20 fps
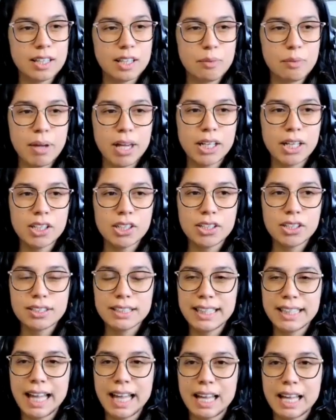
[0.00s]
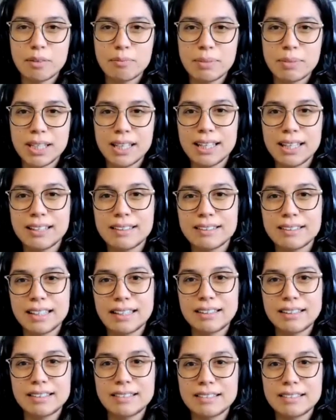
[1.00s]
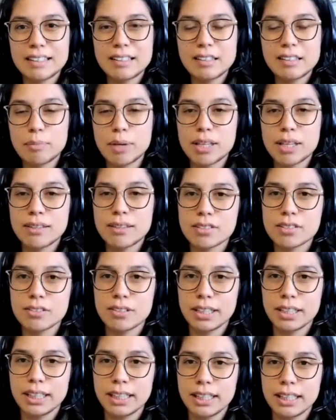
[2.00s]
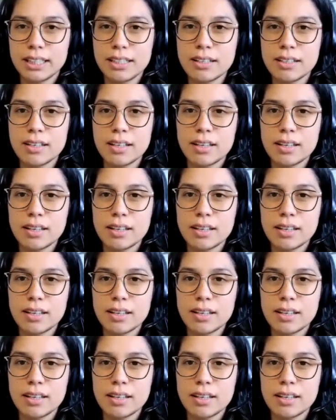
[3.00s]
The Managers Academy is a 6 months training,